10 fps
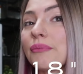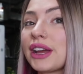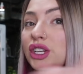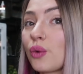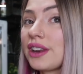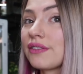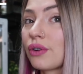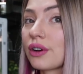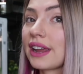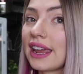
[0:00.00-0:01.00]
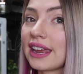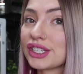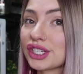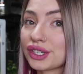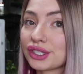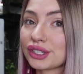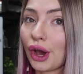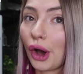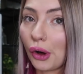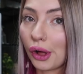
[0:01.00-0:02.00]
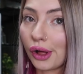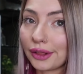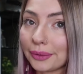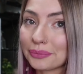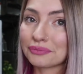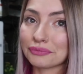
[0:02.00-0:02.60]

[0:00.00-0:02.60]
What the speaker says: by 24 cage tall.